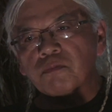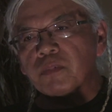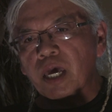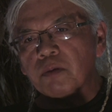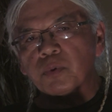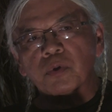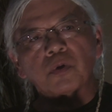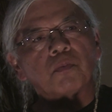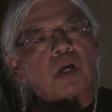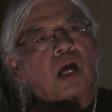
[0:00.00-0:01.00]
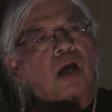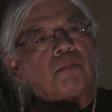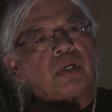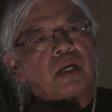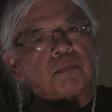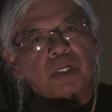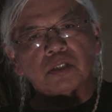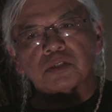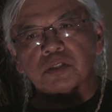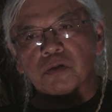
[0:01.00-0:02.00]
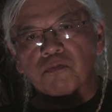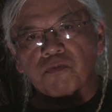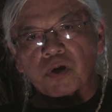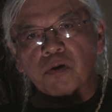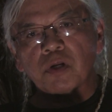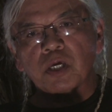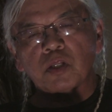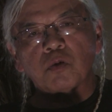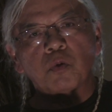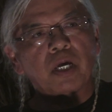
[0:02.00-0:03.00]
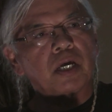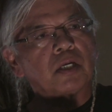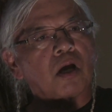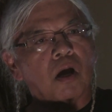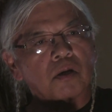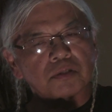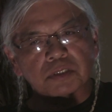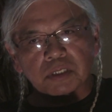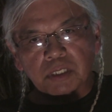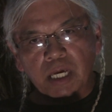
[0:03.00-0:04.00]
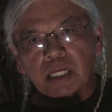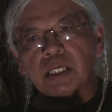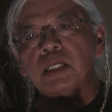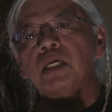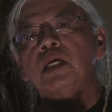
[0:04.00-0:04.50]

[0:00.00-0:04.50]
of NAGPRA be administered fairly the way Congress intended?